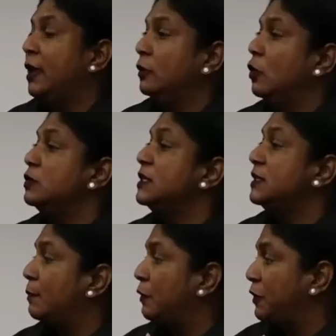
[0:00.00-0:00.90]
those are
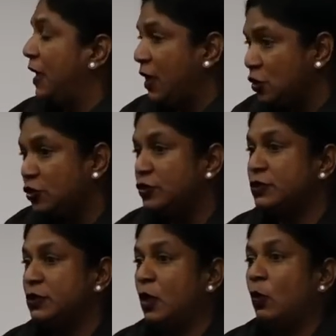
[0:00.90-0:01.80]
some of the
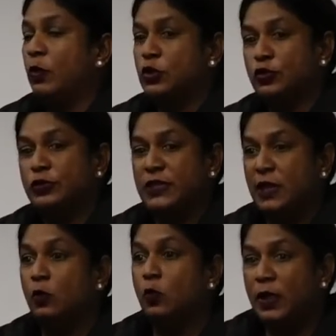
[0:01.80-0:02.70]
issues we should
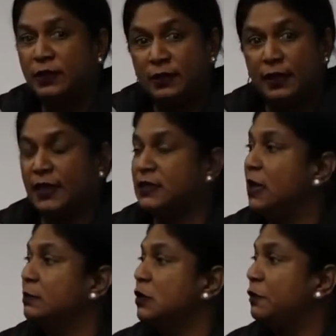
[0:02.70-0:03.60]
deal with in
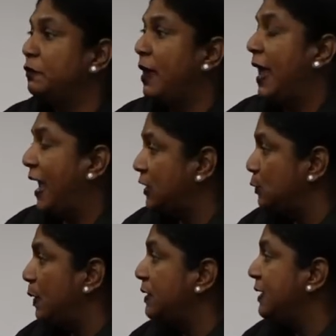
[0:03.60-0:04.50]
terms of
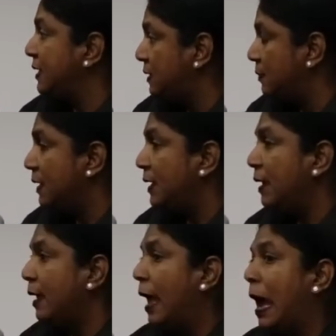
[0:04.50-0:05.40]
expert testimony,
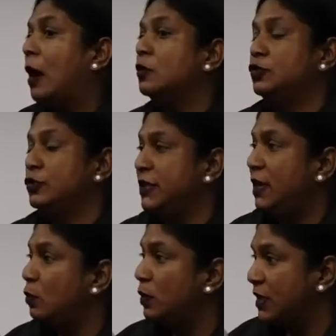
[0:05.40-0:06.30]
how to
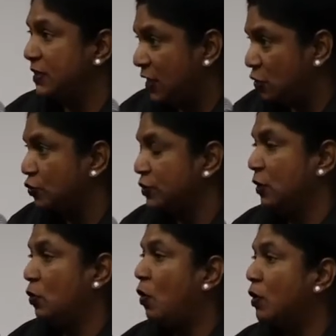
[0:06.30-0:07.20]
deal with these issues in
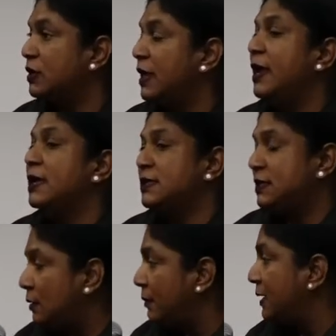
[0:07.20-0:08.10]
court,
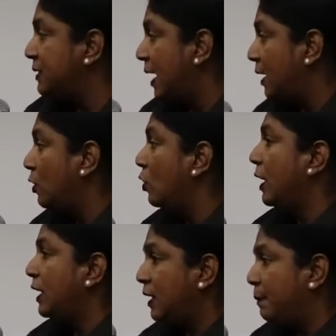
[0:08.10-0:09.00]
still maintaining your
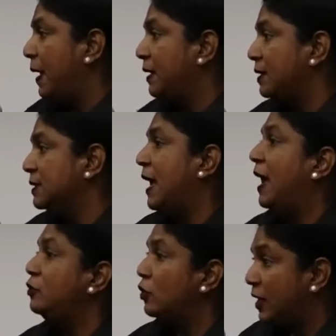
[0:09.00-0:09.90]
independence
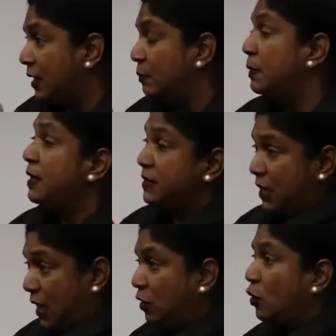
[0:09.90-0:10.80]
and your credibility
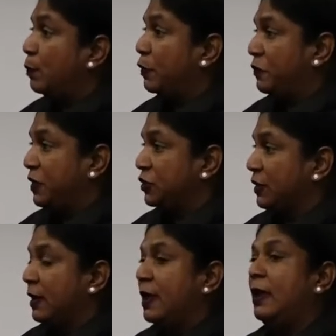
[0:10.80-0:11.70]
in your profession,
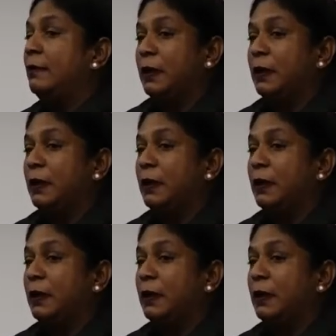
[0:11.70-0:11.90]
but